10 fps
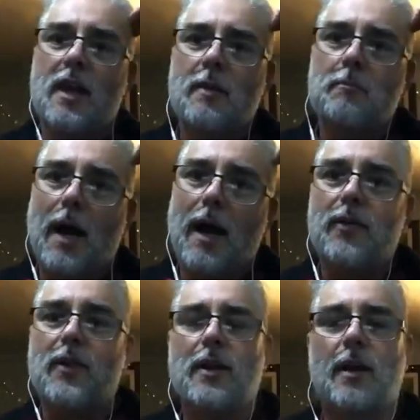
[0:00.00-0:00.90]
by
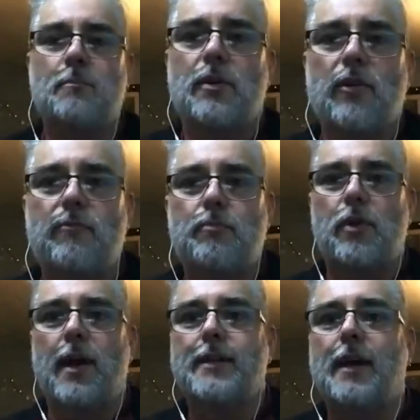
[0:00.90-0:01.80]
the number of
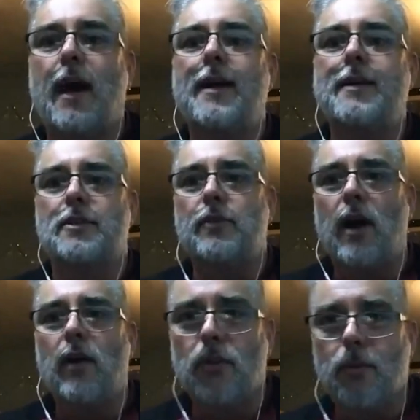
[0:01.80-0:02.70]
bright eyes
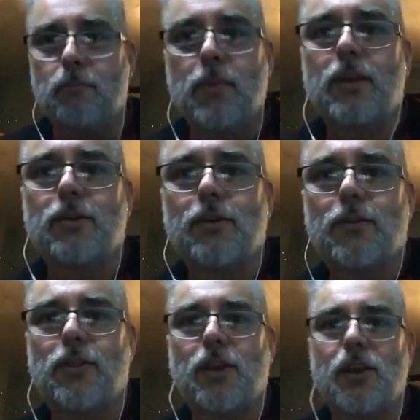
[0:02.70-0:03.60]
around them,
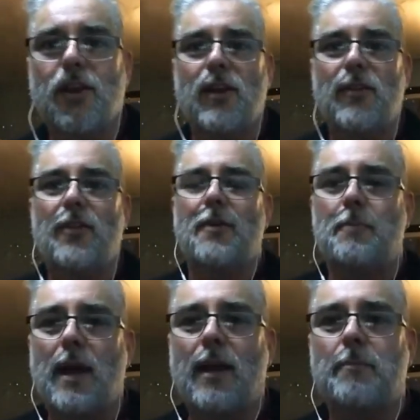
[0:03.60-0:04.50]
not the
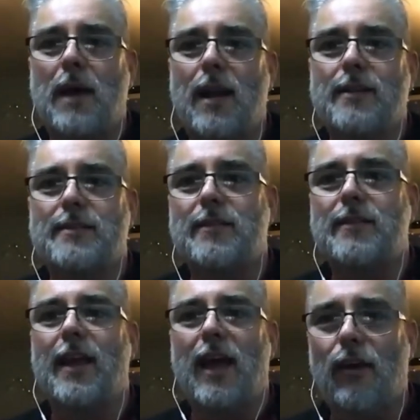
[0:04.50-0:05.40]
bank balance that
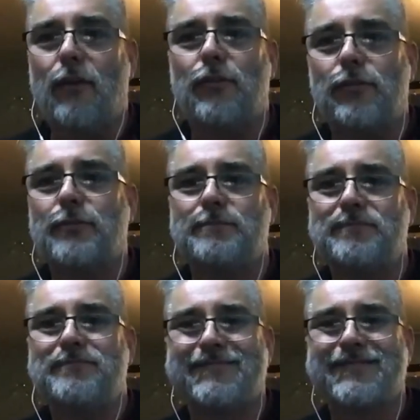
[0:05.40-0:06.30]
they have.
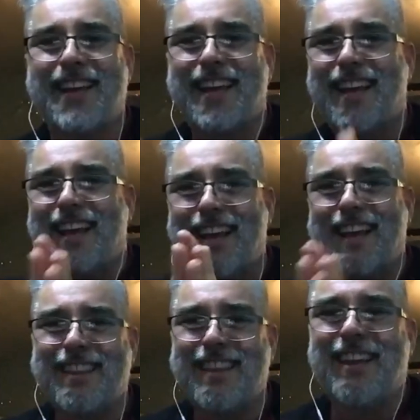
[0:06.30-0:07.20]

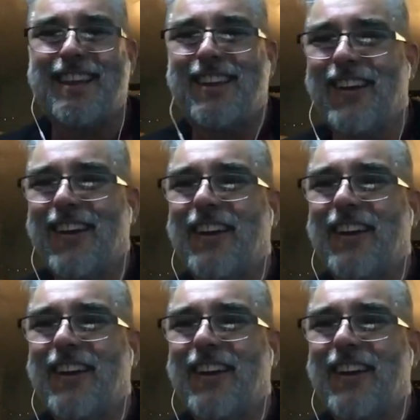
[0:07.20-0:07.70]
Thank you.